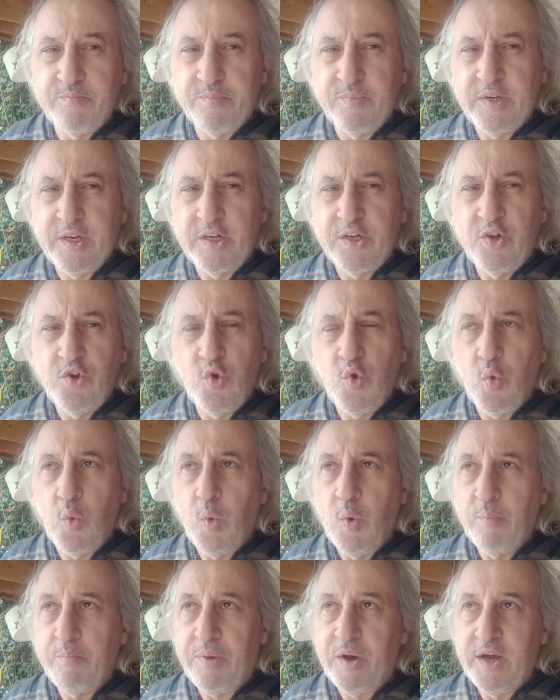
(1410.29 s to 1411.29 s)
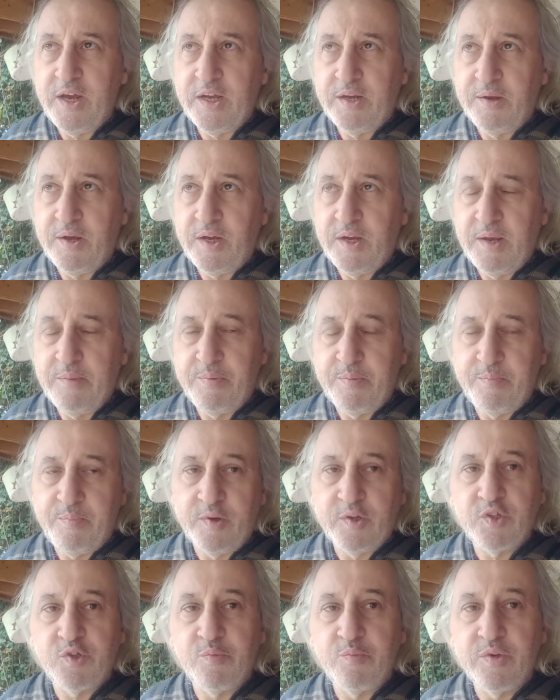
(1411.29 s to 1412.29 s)
canoe by a
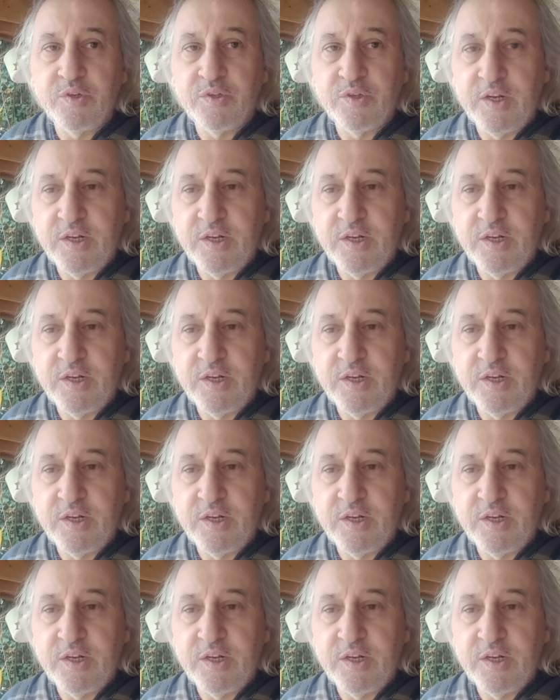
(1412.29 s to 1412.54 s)
hippopotamus,